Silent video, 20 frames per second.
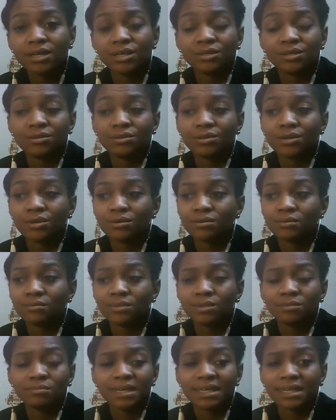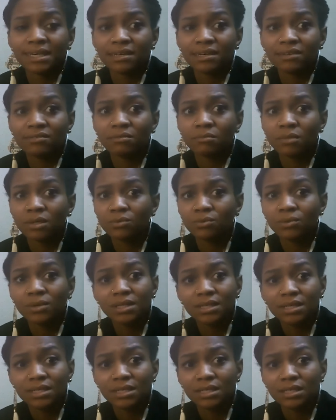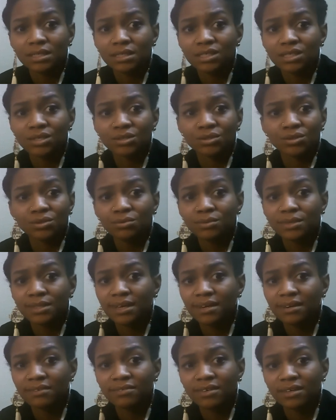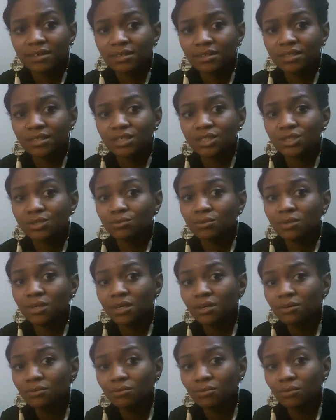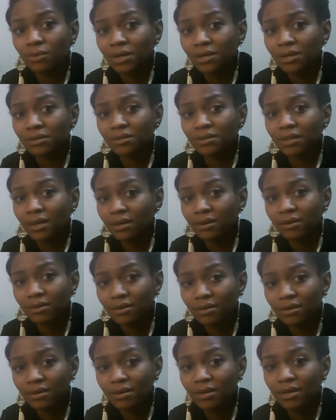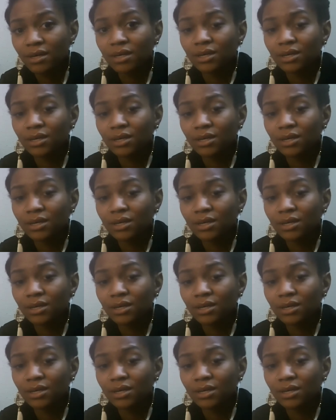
You know, you may not even be willing to do what they've done to get where they are